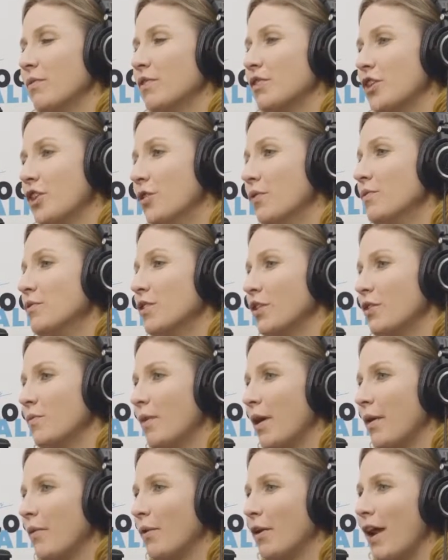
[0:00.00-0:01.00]
were 2, so you
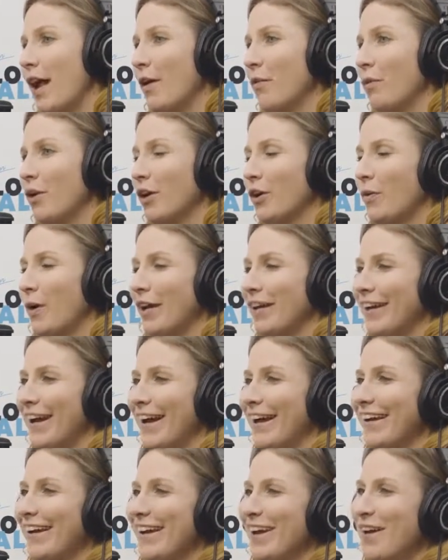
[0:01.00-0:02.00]
probably weren't at work quite
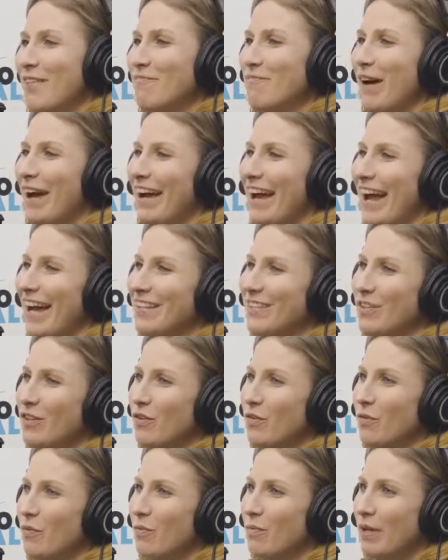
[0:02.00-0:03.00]
yet. But as
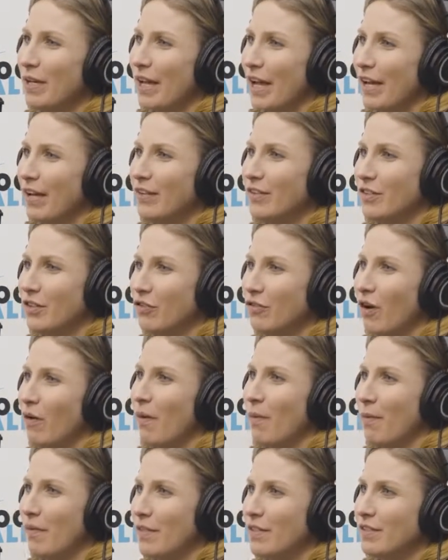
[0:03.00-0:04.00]
you began to
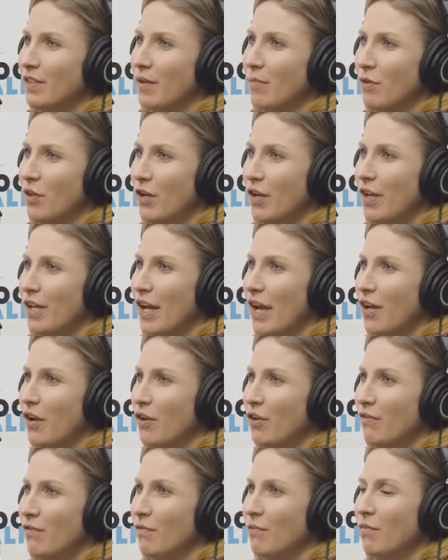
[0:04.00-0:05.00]
grow up in this community, I
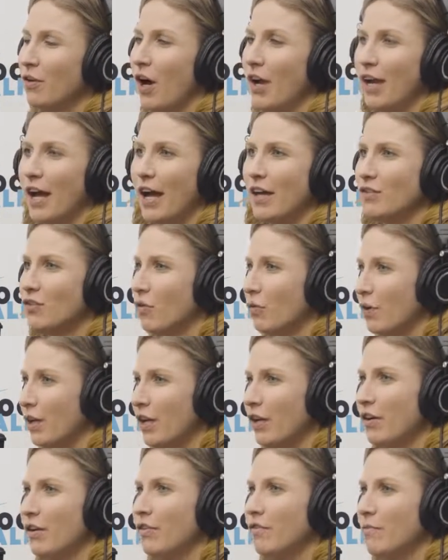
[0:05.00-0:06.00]
know you've gone to high school
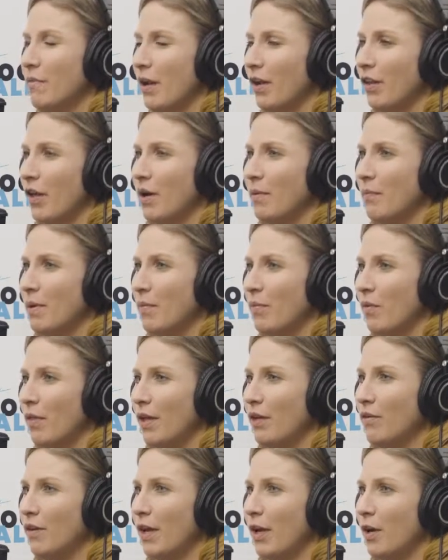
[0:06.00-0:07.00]
here, you've met a lot of people
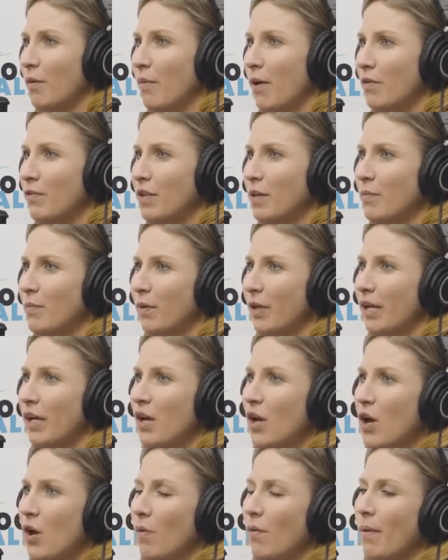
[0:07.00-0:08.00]
that you care about
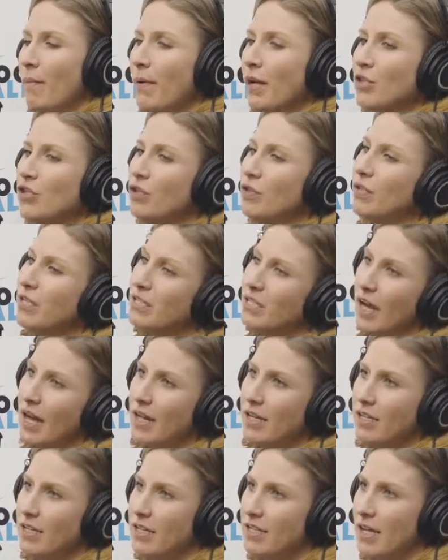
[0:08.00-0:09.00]
deeply. What made you
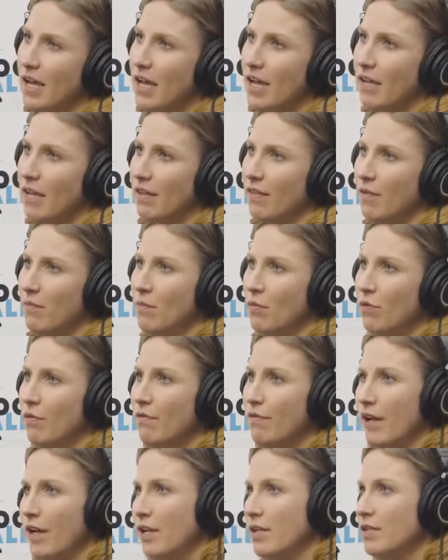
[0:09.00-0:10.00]
decide to take the
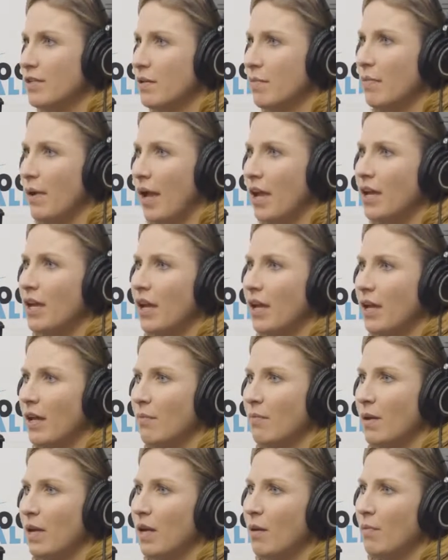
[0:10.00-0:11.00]
move into banking
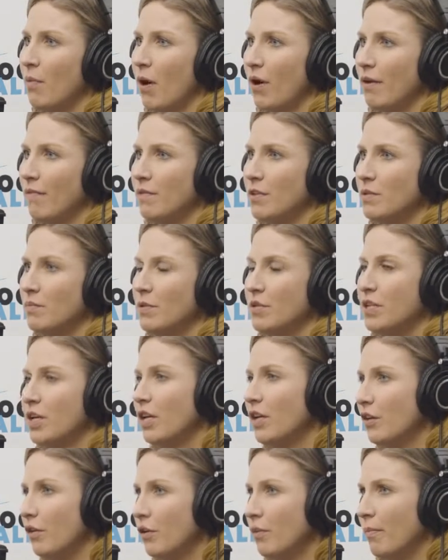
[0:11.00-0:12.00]
and being a part of this
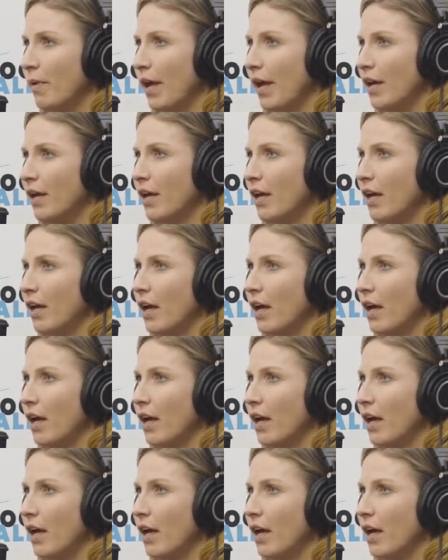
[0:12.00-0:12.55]
particular bank?